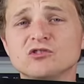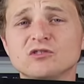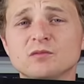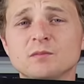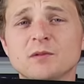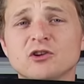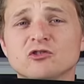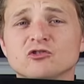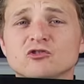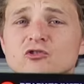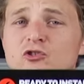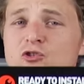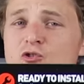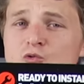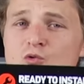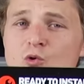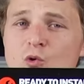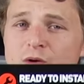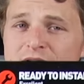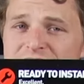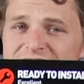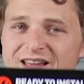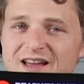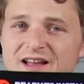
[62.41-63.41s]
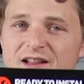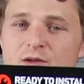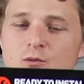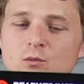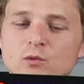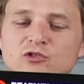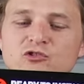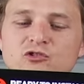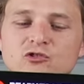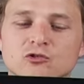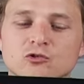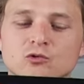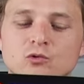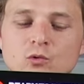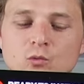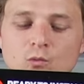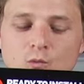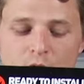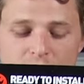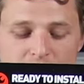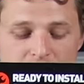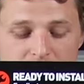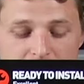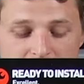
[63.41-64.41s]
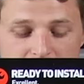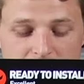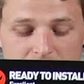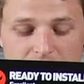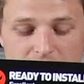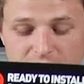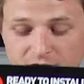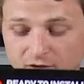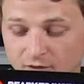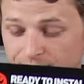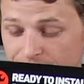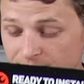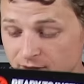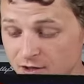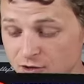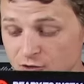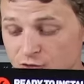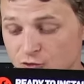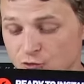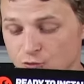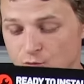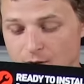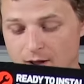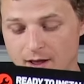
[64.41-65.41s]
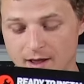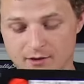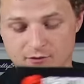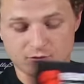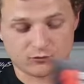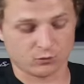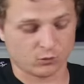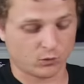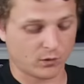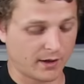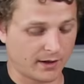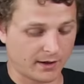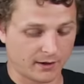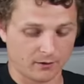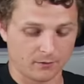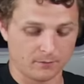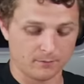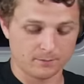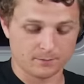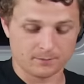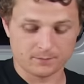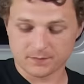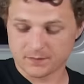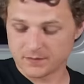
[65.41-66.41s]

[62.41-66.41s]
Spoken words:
just to make sure you know exactly what you're doing, what you're getting yourself into as well.